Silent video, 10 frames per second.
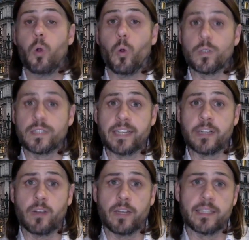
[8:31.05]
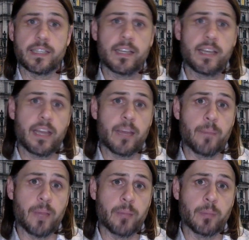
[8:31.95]
or decreased in
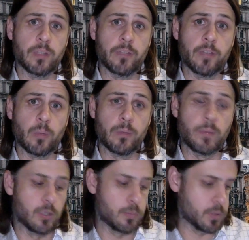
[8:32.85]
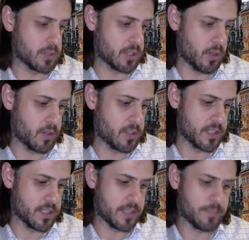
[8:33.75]
people living with multiple sclerosis.